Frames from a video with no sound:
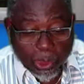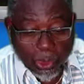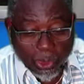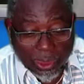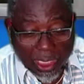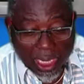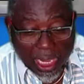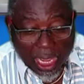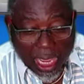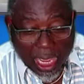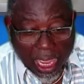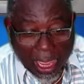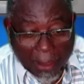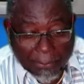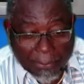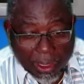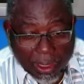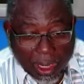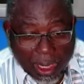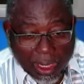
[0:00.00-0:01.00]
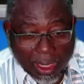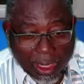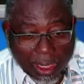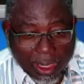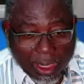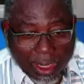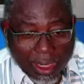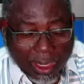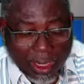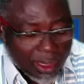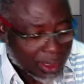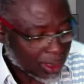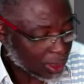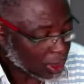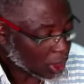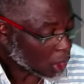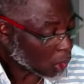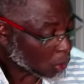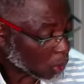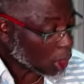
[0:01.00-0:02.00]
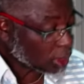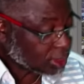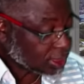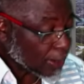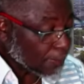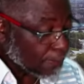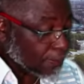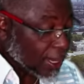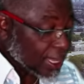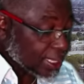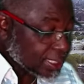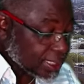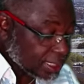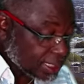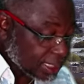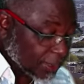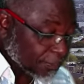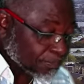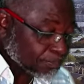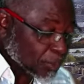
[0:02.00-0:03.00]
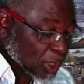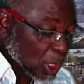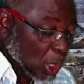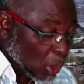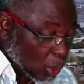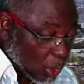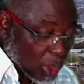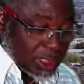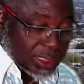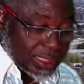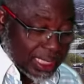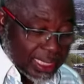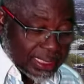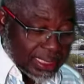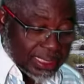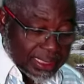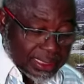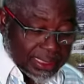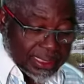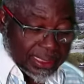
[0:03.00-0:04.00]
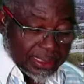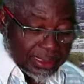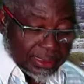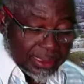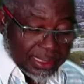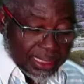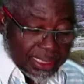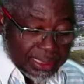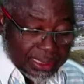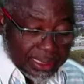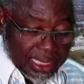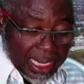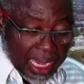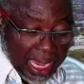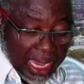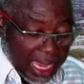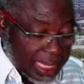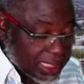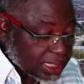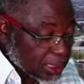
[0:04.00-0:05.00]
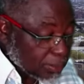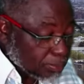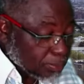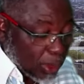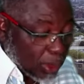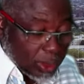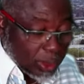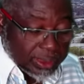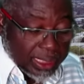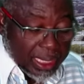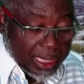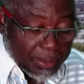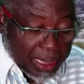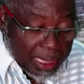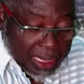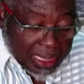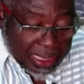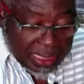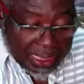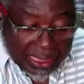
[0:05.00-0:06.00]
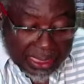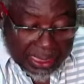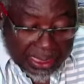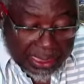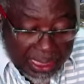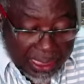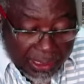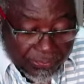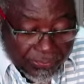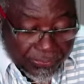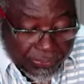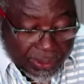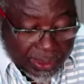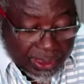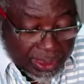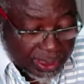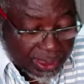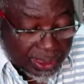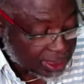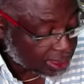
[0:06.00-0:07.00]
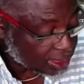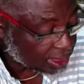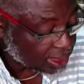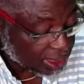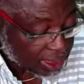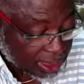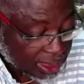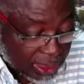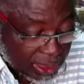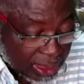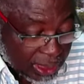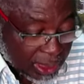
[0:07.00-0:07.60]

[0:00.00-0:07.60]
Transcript: to the harbor. What a blessing was that stillness as he brought them safety